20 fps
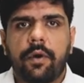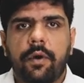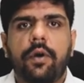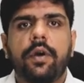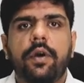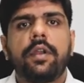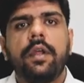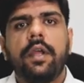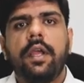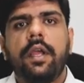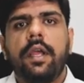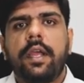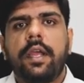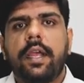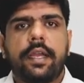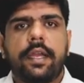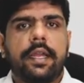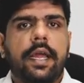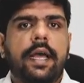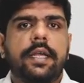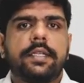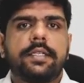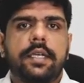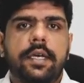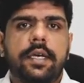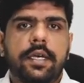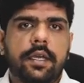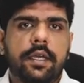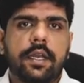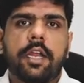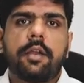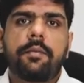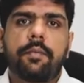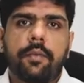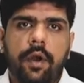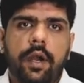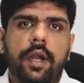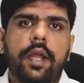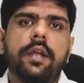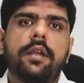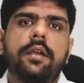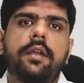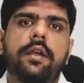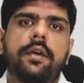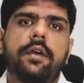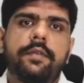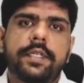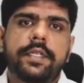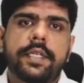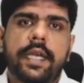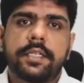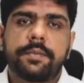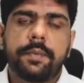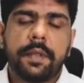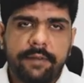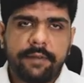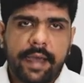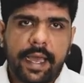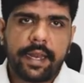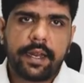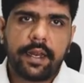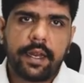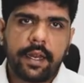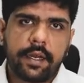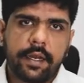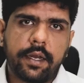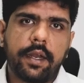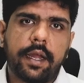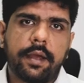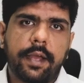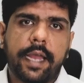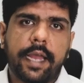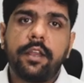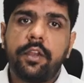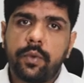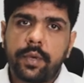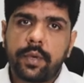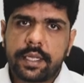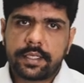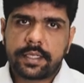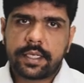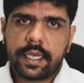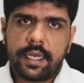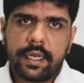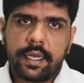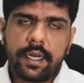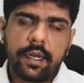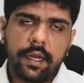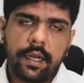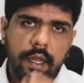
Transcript: or it has a great product which has been validated and you can scale it